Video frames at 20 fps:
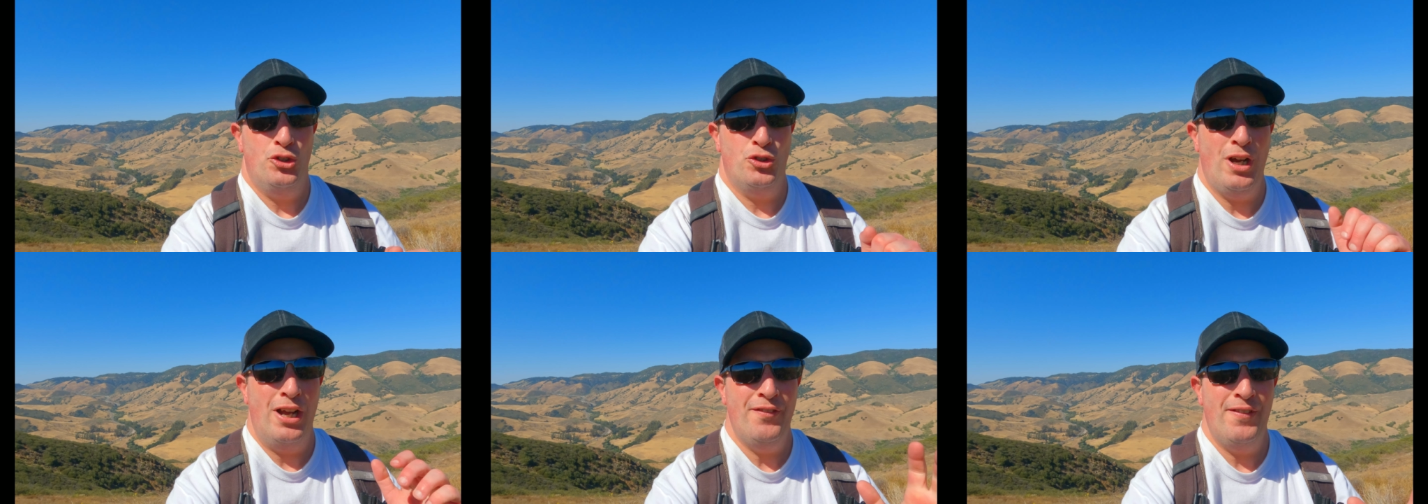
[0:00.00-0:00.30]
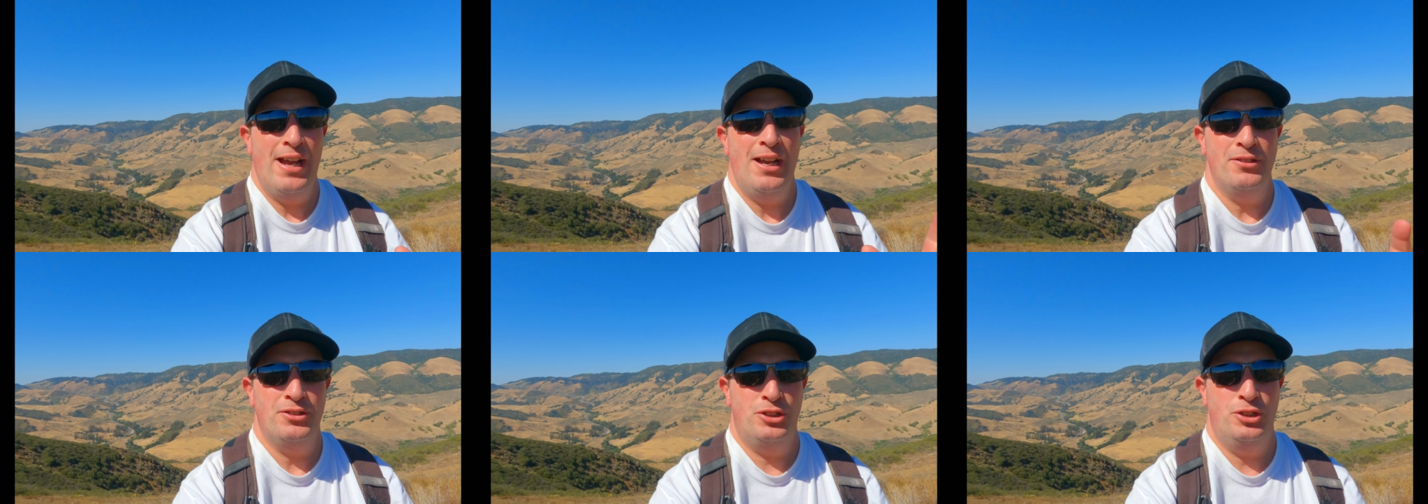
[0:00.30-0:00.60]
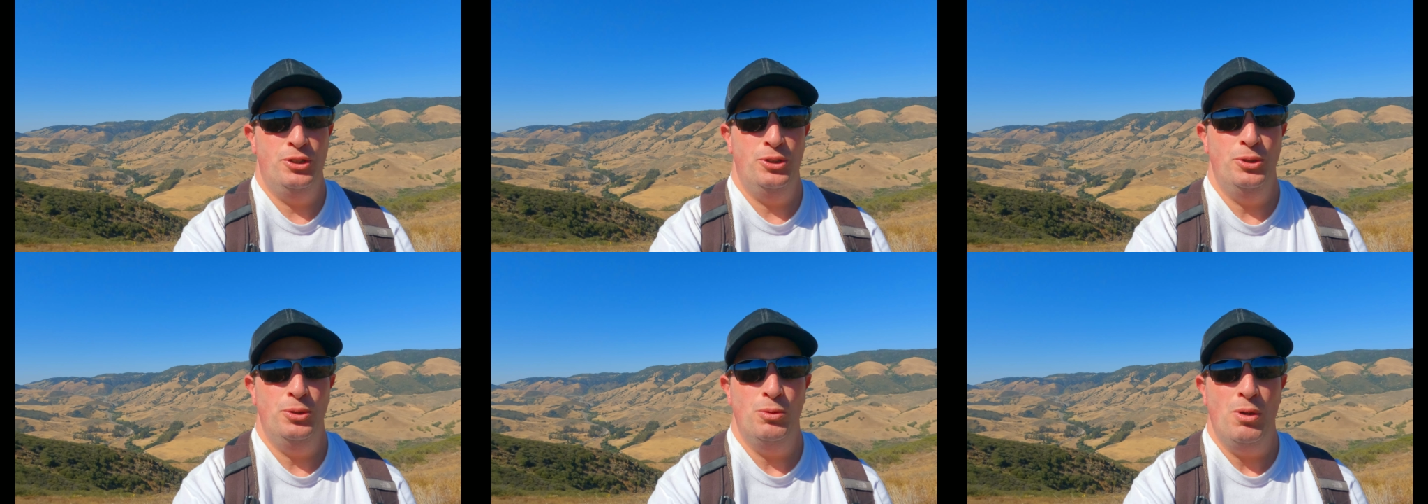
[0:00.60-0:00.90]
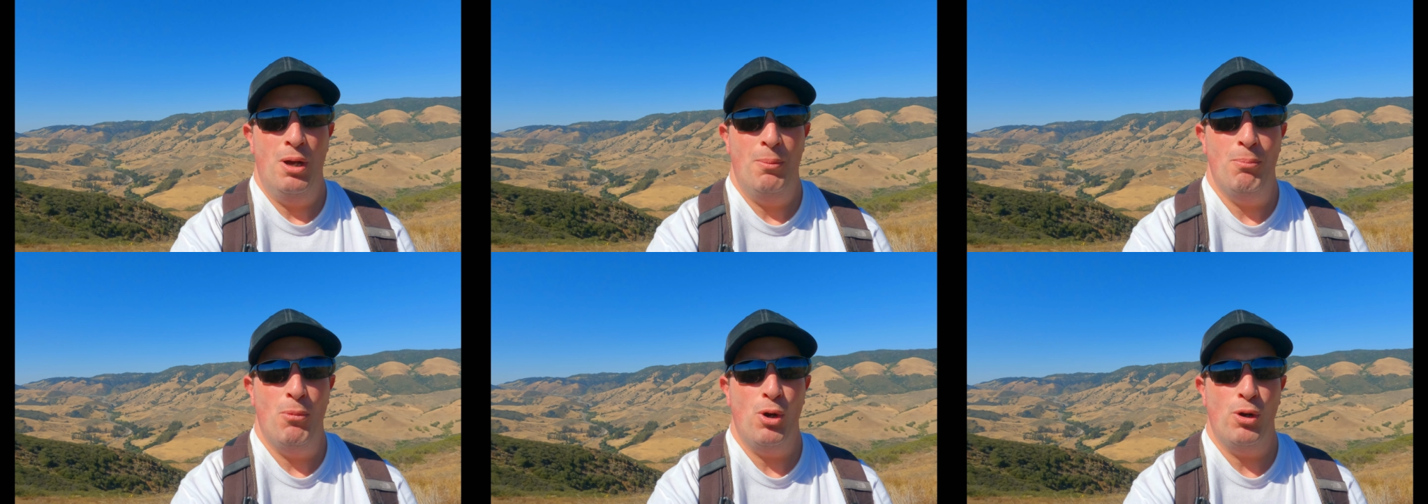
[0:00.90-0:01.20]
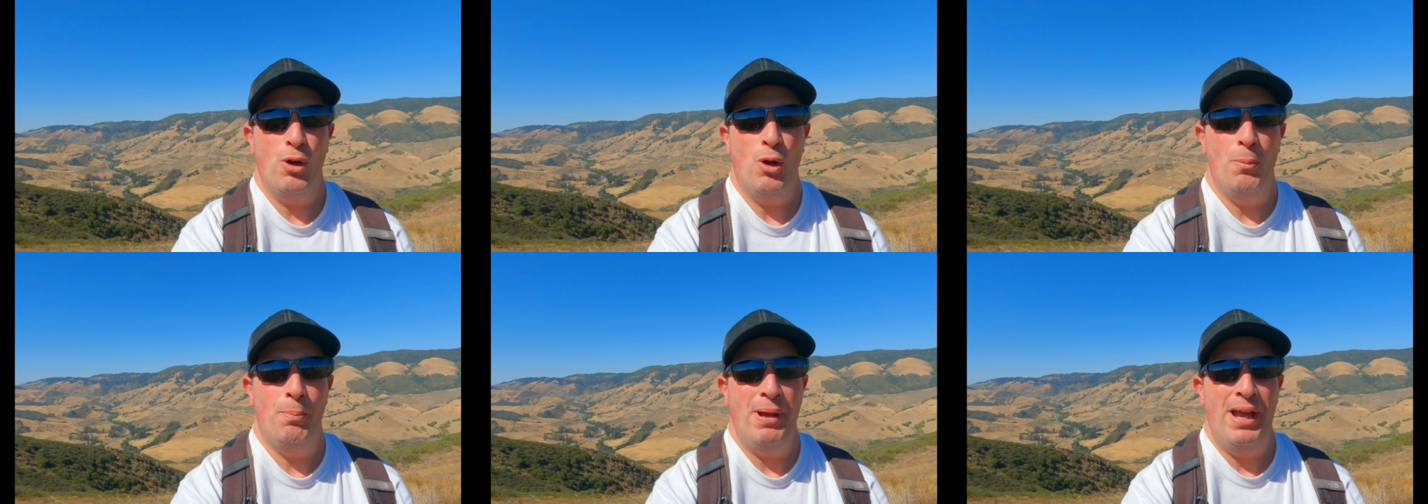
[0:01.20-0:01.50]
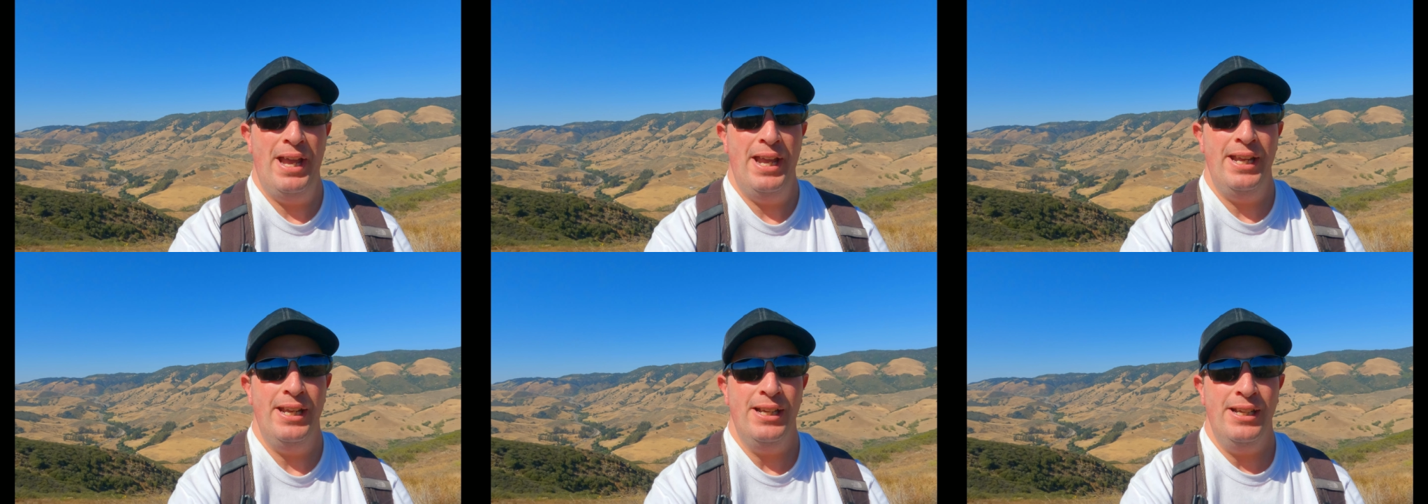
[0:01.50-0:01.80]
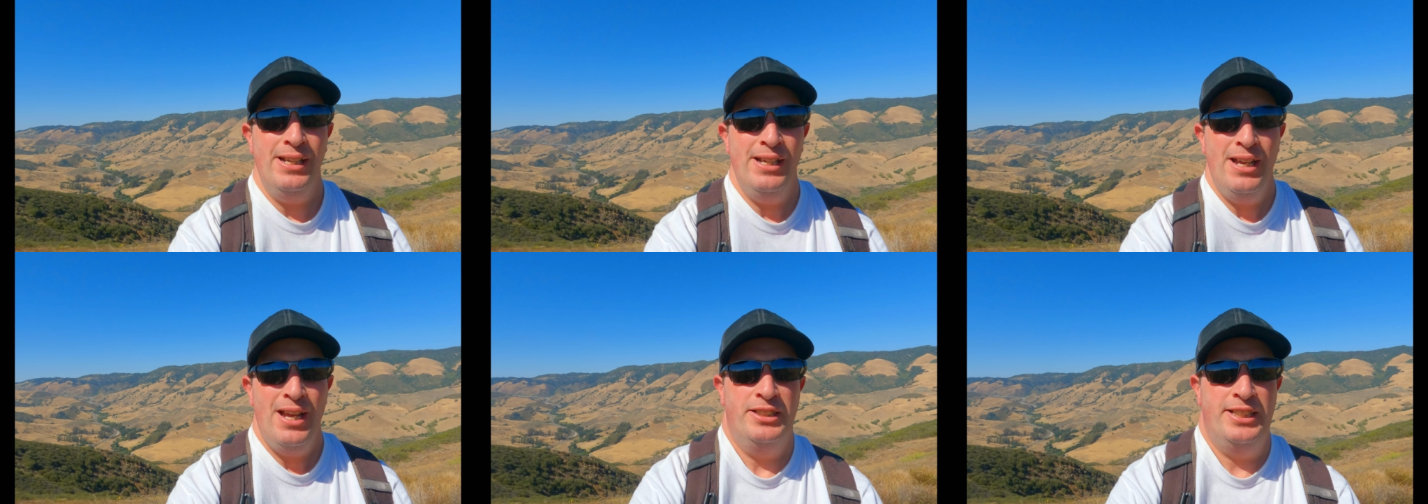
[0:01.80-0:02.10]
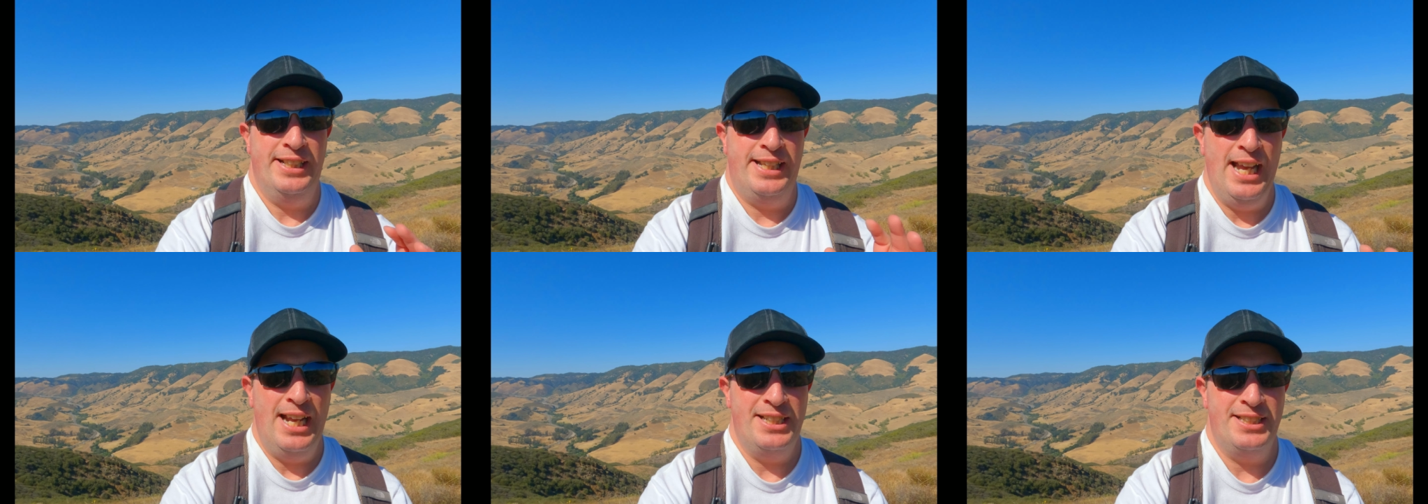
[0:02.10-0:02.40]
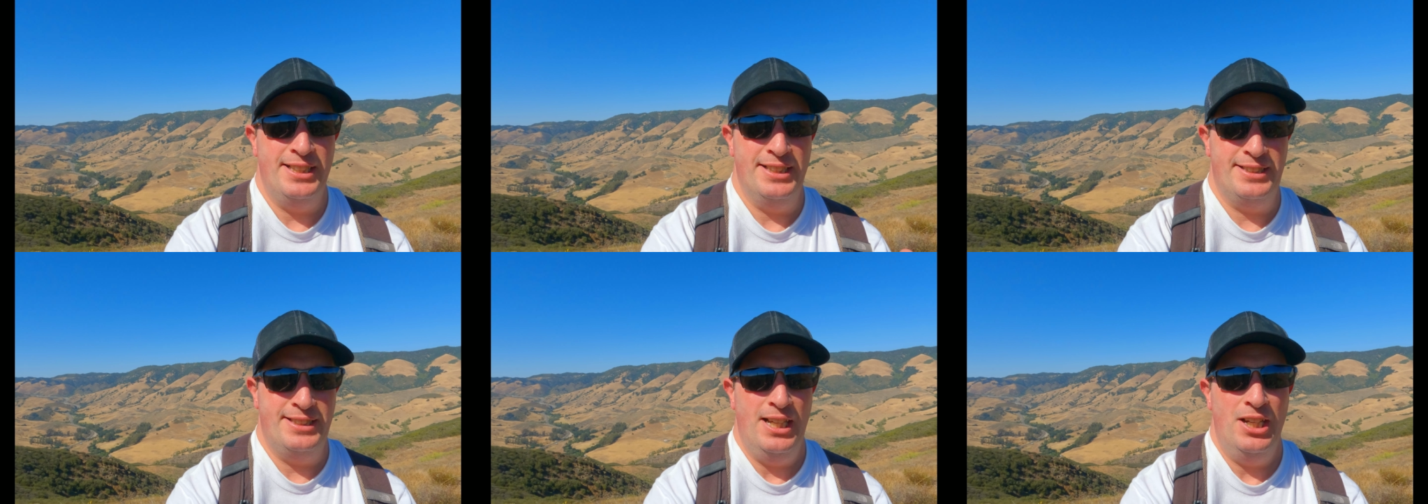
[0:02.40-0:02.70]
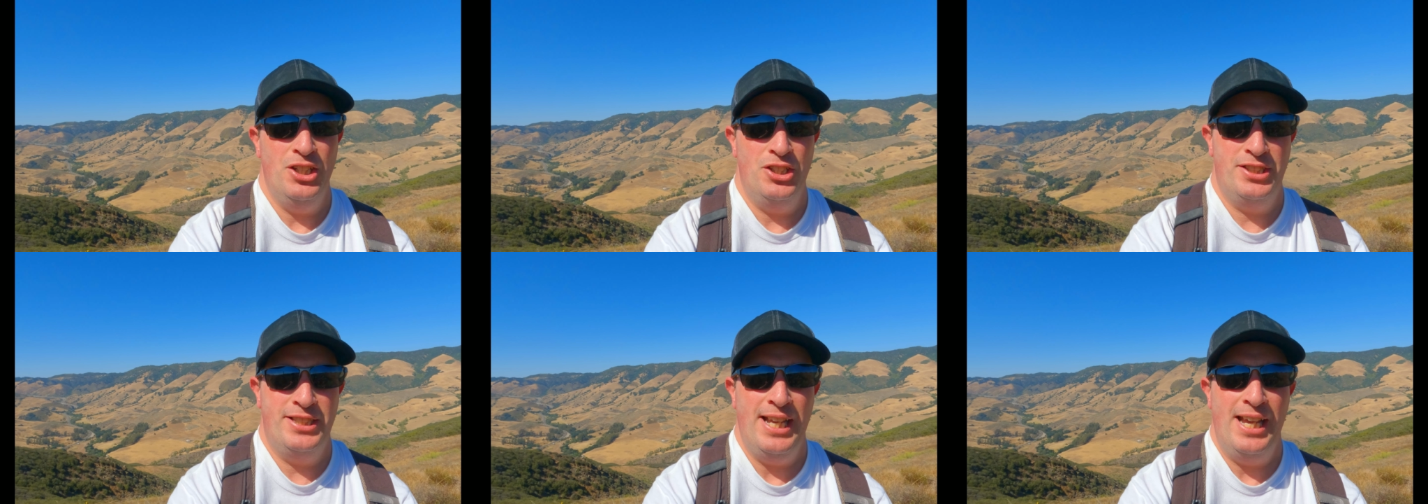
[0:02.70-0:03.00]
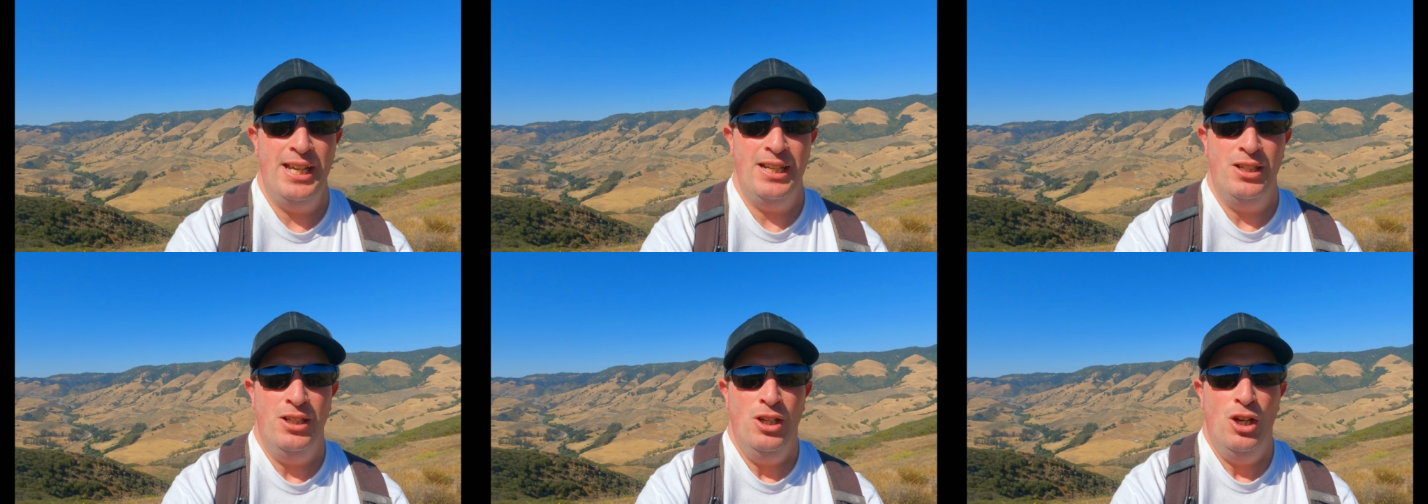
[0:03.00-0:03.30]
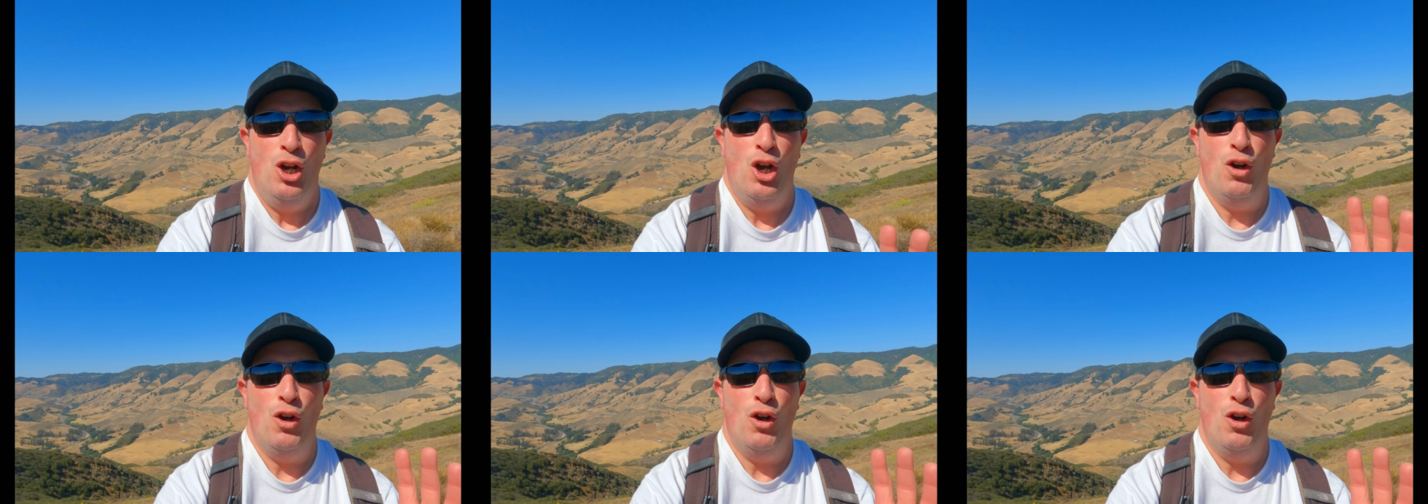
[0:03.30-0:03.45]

drive out to Morro Bay to catch the sunset